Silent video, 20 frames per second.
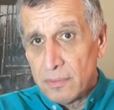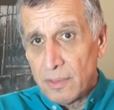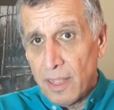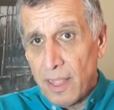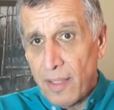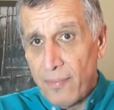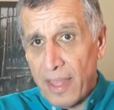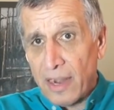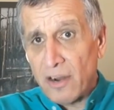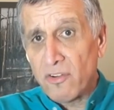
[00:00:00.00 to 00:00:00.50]

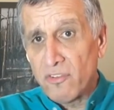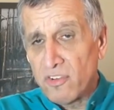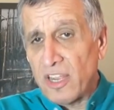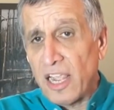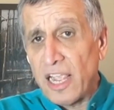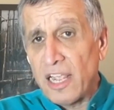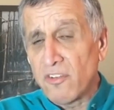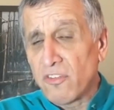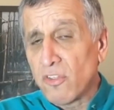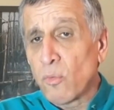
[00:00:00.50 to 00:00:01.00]
And that'll
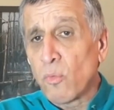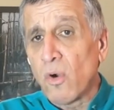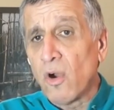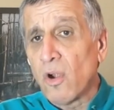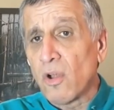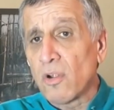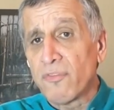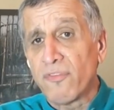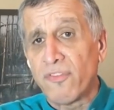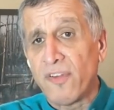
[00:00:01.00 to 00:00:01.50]
change the
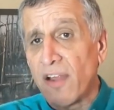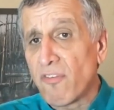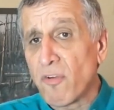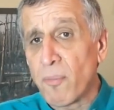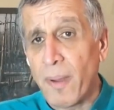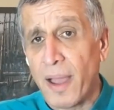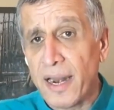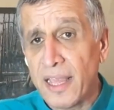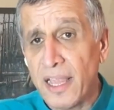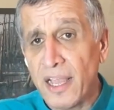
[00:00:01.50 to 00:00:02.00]
world for
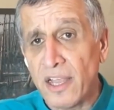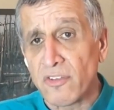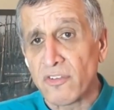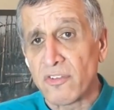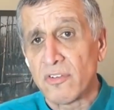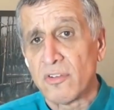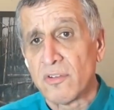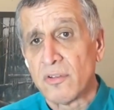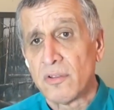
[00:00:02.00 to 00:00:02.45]
everybody else.